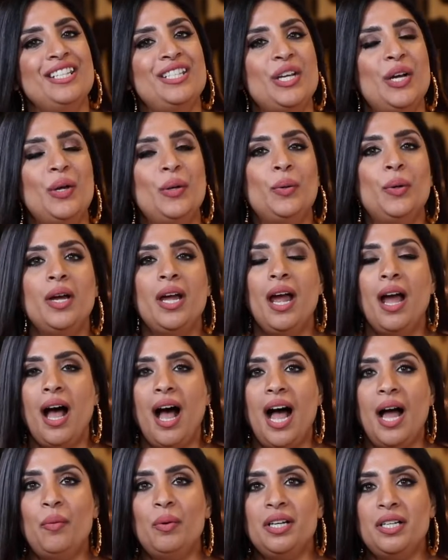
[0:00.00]
So
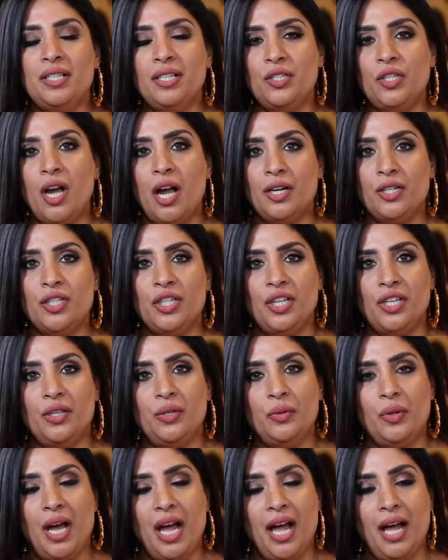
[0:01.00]
I wanted to talk to
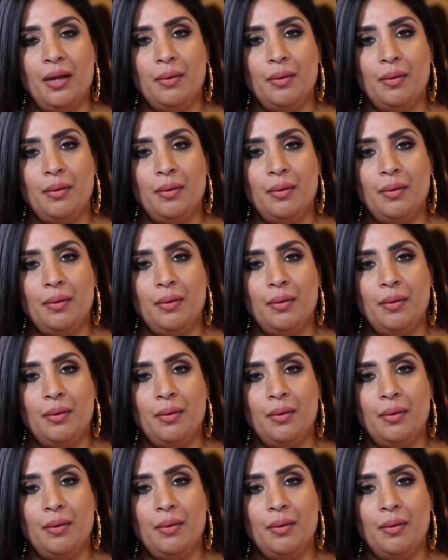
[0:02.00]
you